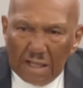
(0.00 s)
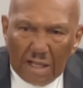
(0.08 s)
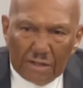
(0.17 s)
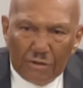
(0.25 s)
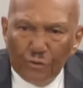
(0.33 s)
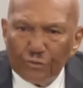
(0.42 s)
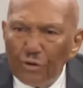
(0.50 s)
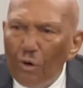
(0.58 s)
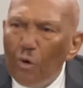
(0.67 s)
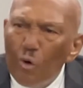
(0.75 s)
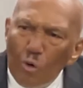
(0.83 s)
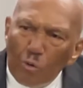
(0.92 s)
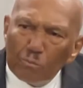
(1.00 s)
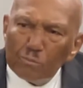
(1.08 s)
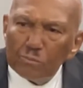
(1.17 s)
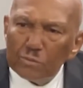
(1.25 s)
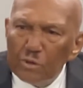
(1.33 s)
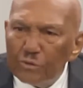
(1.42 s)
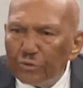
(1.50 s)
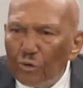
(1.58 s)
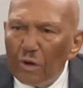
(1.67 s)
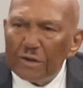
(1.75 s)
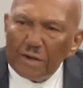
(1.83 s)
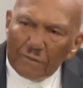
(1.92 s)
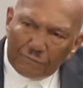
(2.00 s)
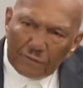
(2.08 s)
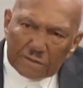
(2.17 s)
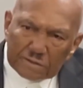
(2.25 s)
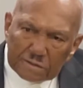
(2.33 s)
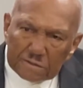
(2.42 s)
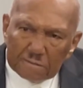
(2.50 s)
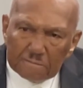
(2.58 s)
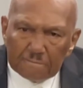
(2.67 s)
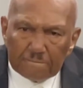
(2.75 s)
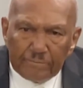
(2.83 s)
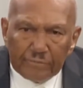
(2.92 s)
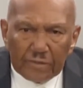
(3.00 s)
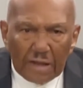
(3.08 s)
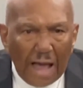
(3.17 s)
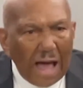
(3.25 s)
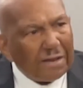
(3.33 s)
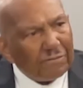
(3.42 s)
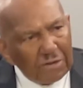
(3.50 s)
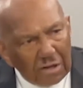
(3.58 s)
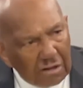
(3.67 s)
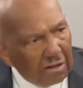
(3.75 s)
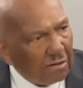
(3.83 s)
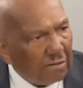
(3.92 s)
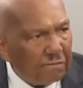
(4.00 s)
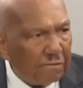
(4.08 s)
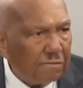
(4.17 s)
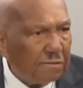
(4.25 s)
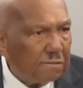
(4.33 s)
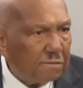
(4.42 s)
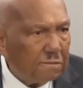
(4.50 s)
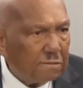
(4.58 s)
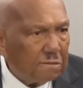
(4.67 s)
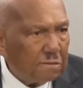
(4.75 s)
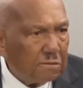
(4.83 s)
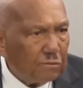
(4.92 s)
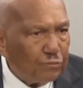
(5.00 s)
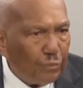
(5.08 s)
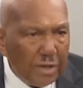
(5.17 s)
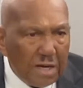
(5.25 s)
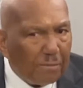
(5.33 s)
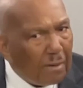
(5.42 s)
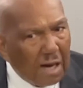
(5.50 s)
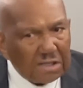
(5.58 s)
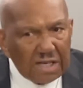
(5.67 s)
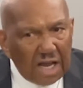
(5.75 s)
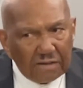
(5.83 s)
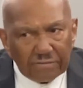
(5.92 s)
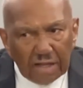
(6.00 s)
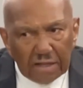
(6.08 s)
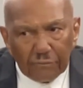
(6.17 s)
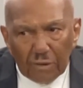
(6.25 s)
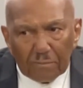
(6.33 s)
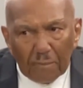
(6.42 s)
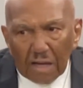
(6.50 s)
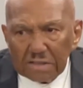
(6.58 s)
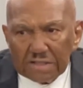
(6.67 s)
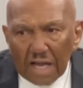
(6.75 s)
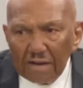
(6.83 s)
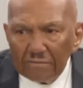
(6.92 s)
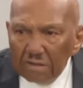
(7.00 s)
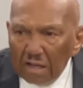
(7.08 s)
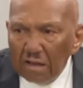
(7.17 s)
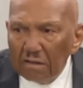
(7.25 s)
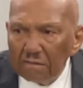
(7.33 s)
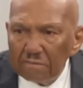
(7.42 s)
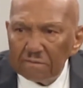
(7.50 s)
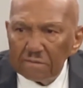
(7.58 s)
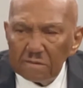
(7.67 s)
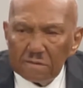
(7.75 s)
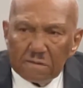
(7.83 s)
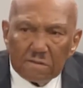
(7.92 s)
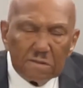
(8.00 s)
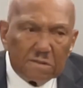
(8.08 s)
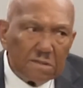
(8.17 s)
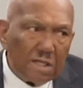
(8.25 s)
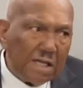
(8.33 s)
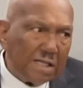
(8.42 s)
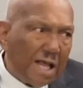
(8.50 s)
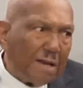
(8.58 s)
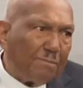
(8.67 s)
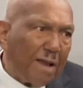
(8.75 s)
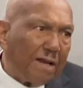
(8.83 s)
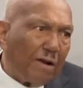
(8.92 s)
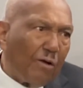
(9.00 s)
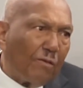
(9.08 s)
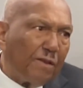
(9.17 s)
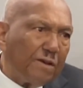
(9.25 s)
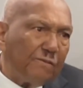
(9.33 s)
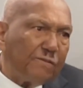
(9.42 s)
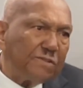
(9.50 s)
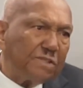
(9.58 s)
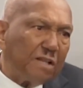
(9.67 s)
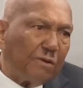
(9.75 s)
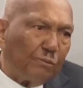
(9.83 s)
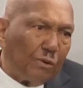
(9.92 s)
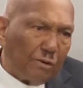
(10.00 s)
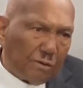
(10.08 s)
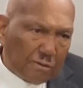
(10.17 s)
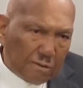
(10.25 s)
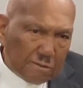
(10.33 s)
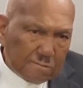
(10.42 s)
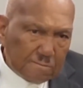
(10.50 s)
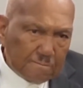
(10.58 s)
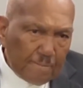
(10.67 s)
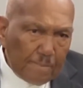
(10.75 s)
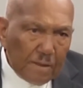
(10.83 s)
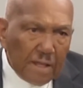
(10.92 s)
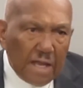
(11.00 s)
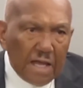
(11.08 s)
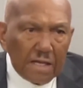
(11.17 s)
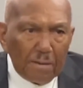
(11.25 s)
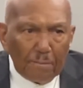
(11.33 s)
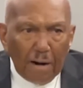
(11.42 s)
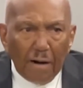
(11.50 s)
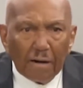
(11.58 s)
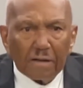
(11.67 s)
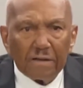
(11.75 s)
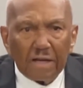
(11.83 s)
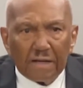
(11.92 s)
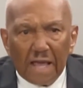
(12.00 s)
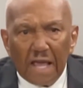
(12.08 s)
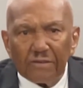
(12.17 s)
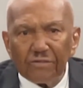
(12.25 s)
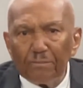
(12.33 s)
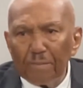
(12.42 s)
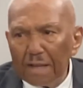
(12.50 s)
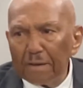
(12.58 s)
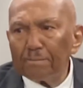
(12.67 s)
You saw hope. You saw a difference out of love. We didn't march out of hate. We marched out of love. Yeah. And that made all the difference in the world. And America today is a better